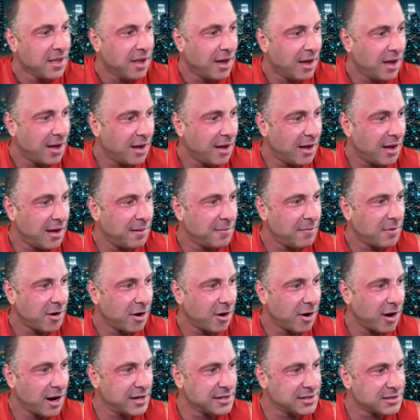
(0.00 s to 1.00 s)
Um,
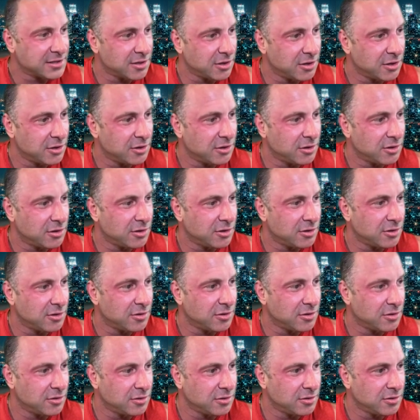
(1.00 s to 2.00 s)
all right,
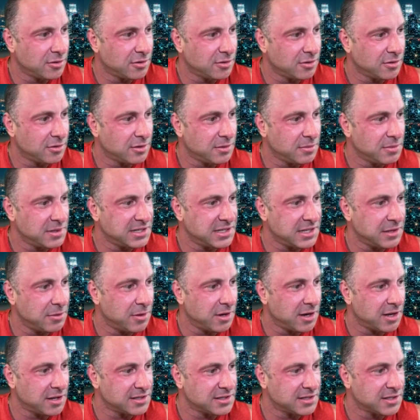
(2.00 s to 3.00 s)
so let me see
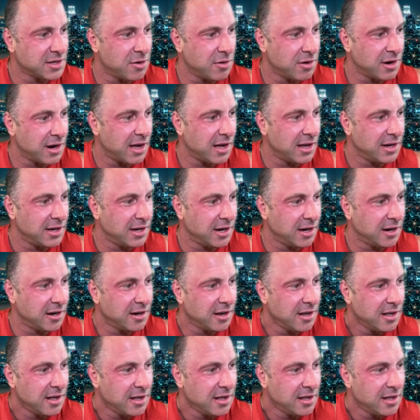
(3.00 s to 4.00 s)
what else is going on here.
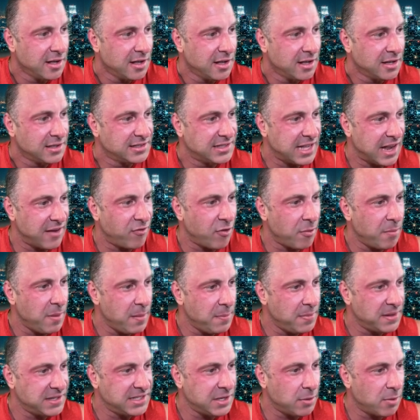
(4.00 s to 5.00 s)
Same for
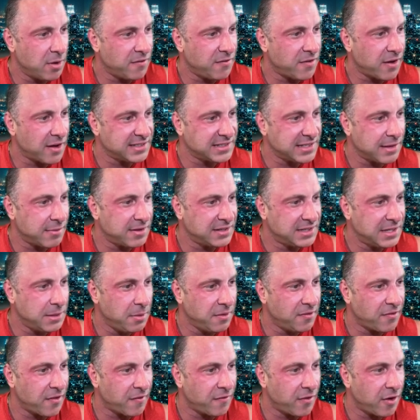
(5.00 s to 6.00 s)
BPC 157,
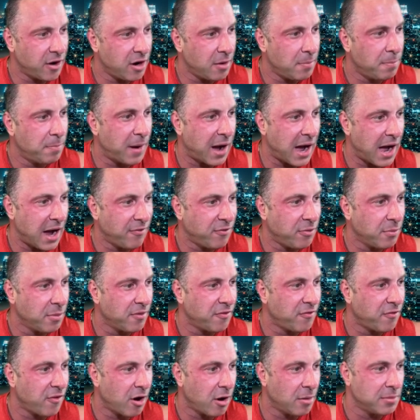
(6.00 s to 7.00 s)
TB 500, buy from the
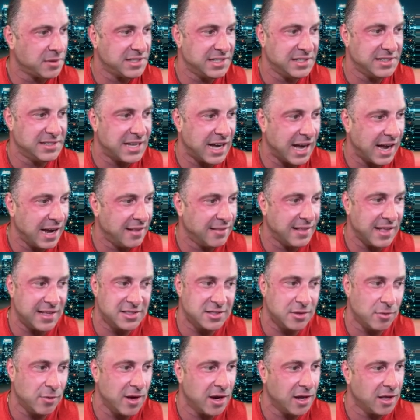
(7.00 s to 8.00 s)
pharmacy, Titan. That's
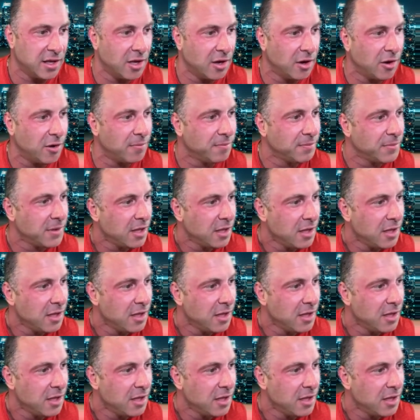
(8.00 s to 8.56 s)
the way to go.